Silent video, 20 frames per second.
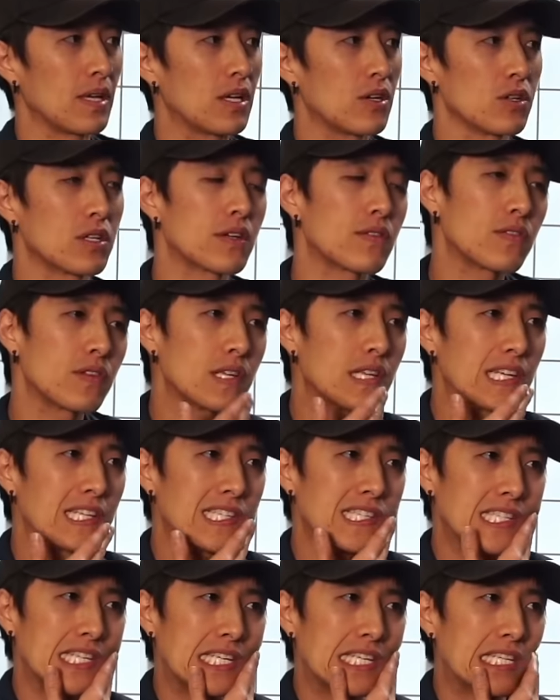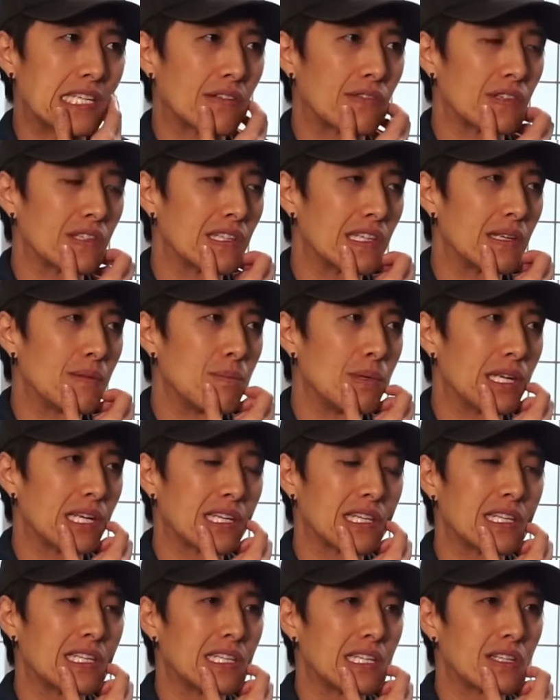you definitely get seen differently being
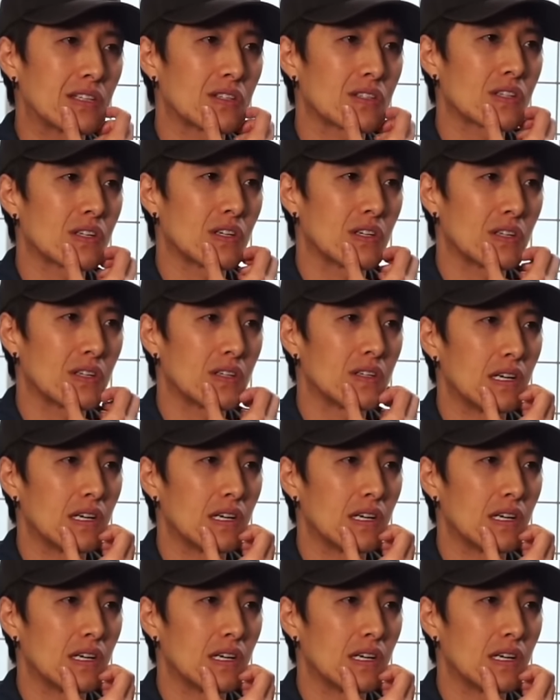in the dealer's hall.